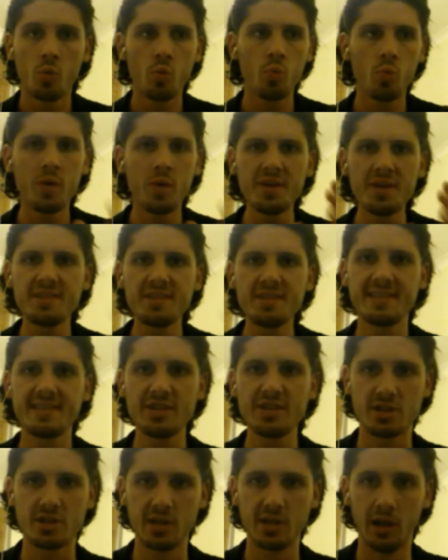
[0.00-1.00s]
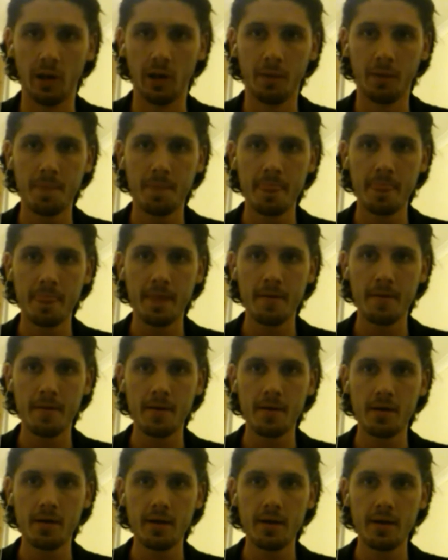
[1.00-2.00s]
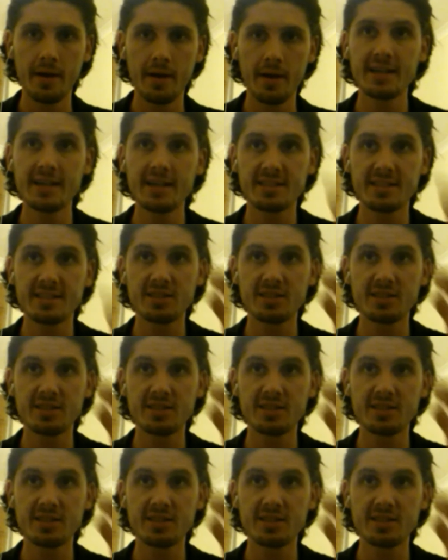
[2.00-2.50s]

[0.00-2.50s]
with digital, it's